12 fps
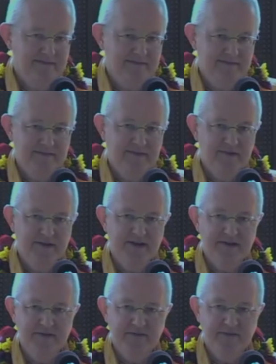lots
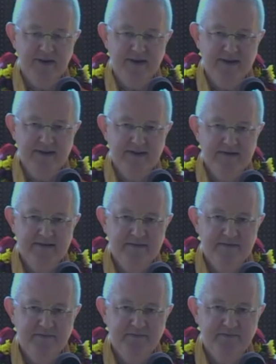of varieties.
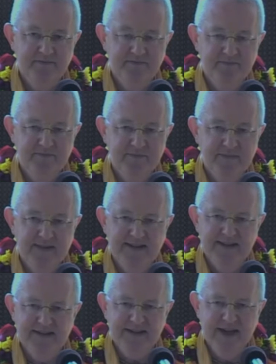
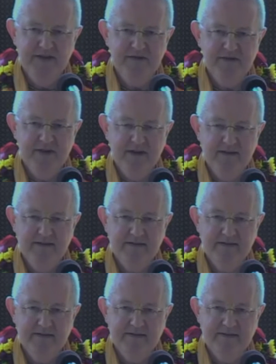That's keshi,
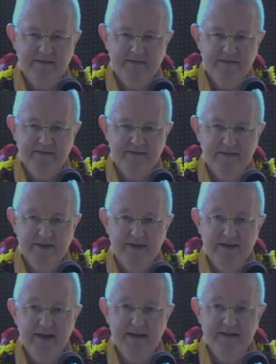that
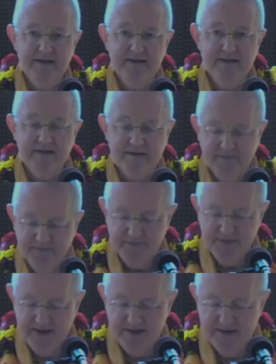
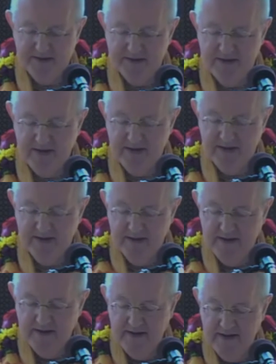tendency.
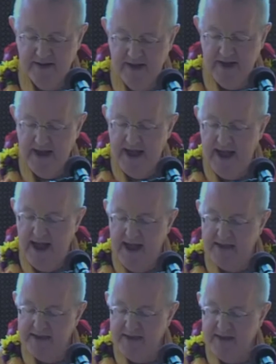
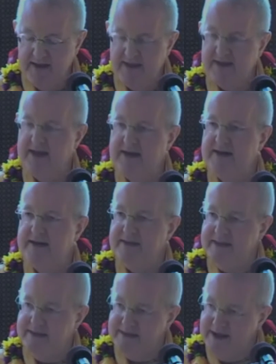And then
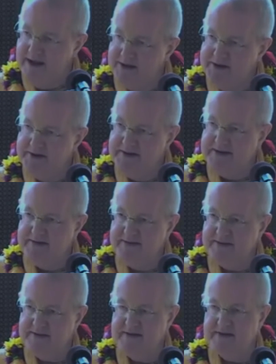the alternative is
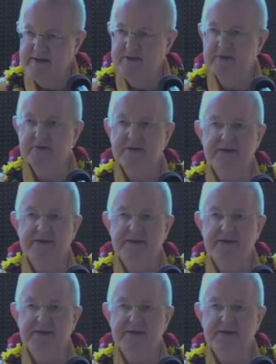there. Though that